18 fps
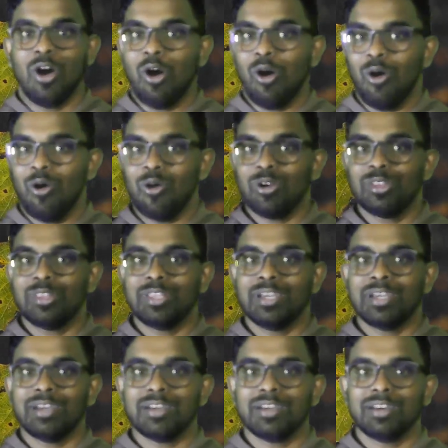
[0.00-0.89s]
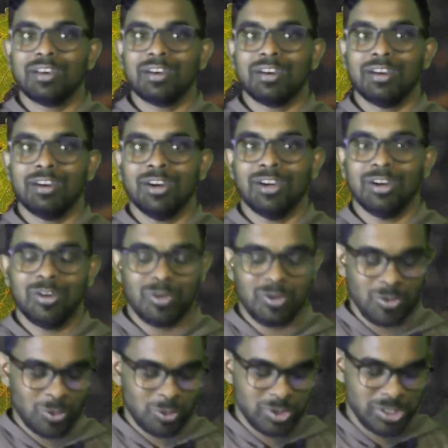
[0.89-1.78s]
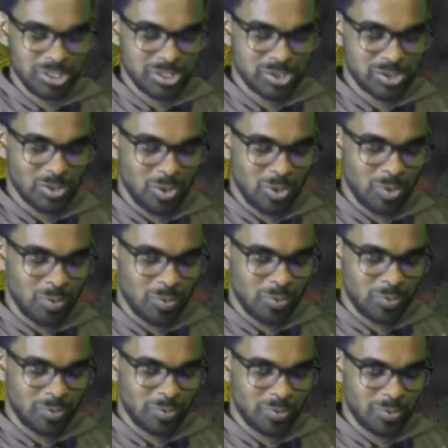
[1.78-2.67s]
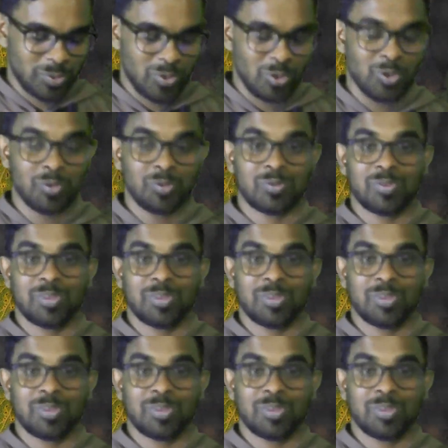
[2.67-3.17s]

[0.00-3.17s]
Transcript: All the authors of